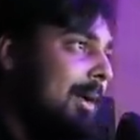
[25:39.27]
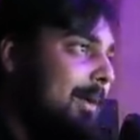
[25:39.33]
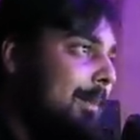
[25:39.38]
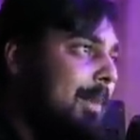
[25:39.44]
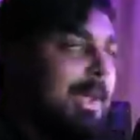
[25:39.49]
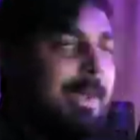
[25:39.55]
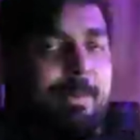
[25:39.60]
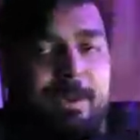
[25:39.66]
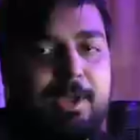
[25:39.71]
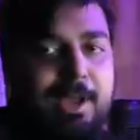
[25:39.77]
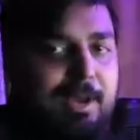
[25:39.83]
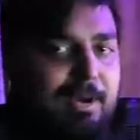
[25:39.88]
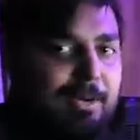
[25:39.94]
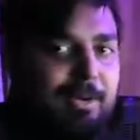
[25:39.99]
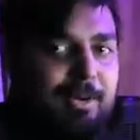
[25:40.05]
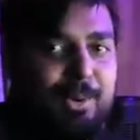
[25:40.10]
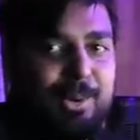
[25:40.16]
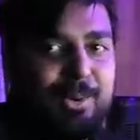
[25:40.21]
Baby, I
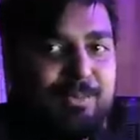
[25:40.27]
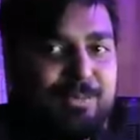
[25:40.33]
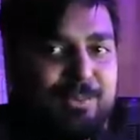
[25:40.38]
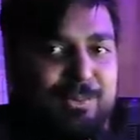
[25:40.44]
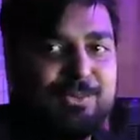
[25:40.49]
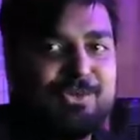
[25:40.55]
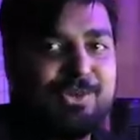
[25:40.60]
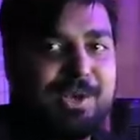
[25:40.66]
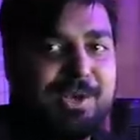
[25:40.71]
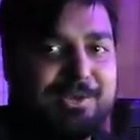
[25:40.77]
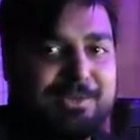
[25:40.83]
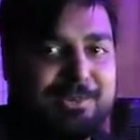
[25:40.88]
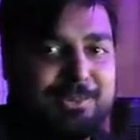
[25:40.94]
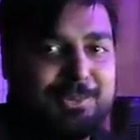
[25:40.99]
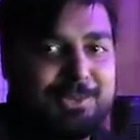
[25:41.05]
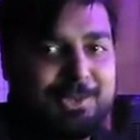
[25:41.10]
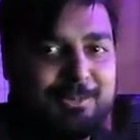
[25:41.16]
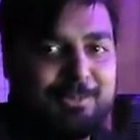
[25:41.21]
don't know if you checked in
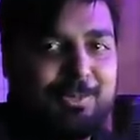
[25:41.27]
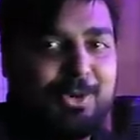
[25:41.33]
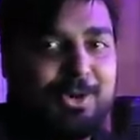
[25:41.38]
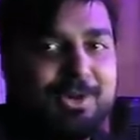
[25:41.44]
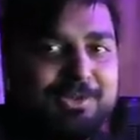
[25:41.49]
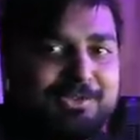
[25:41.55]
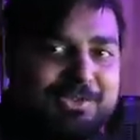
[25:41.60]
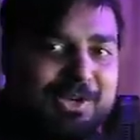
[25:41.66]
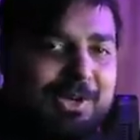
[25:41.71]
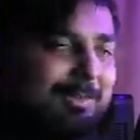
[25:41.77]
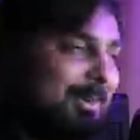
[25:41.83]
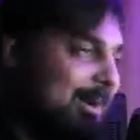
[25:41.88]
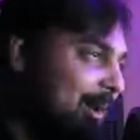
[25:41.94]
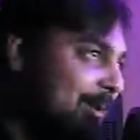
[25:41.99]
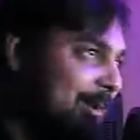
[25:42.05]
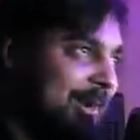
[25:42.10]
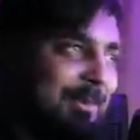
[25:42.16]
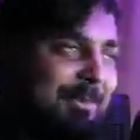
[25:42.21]
with your mortgage
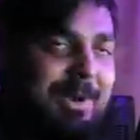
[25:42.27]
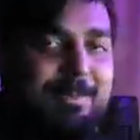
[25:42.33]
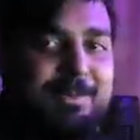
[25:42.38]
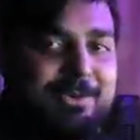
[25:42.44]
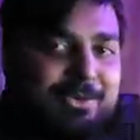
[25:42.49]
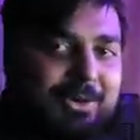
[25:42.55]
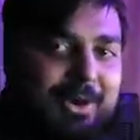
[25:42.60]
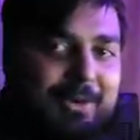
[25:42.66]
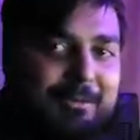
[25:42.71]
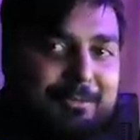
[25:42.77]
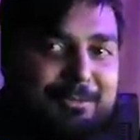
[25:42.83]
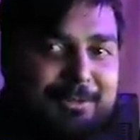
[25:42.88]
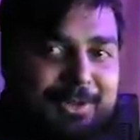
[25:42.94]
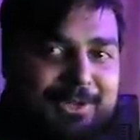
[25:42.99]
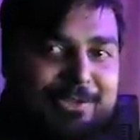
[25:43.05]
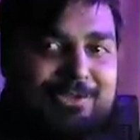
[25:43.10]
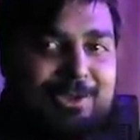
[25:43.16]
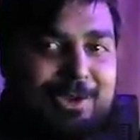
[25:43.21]
company, but they might be trying to
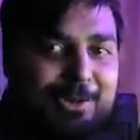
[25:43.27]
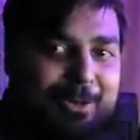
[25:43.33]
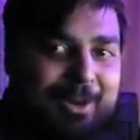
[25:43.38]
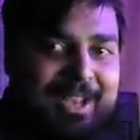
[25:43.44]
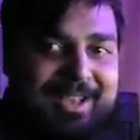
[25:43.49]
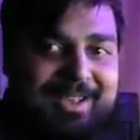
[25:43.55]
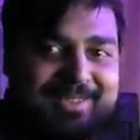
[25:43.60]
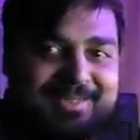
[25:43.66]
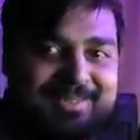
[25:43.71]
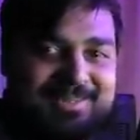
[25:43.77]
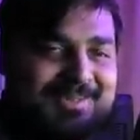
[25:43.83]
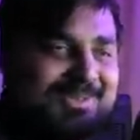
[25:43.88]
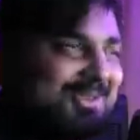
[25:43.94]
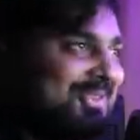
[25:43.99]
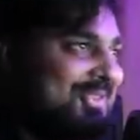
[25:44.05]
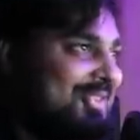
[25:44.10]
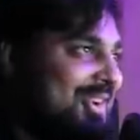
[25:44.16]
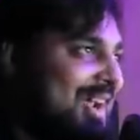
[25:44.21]
fleece your ass. You
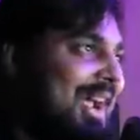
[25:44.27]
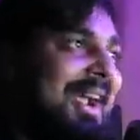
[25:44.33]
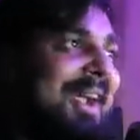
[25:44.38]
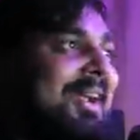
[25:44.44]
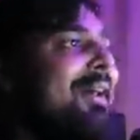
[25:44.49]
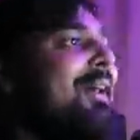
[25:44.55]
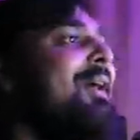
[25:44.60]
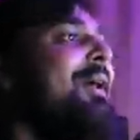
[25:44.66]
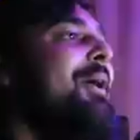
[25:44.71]
should check.